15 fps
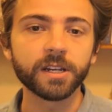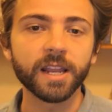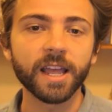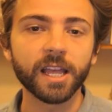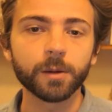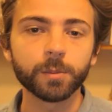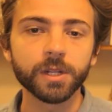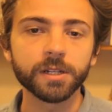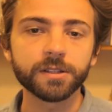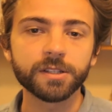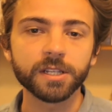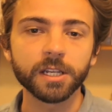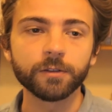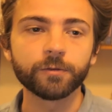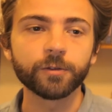hamlets
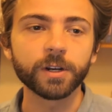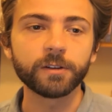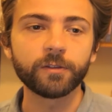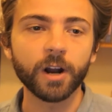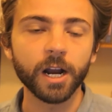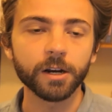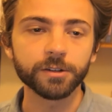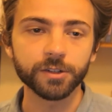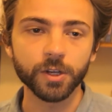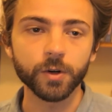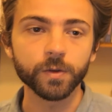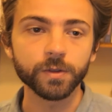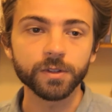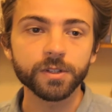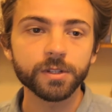in free fire
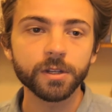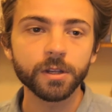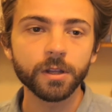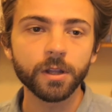zones,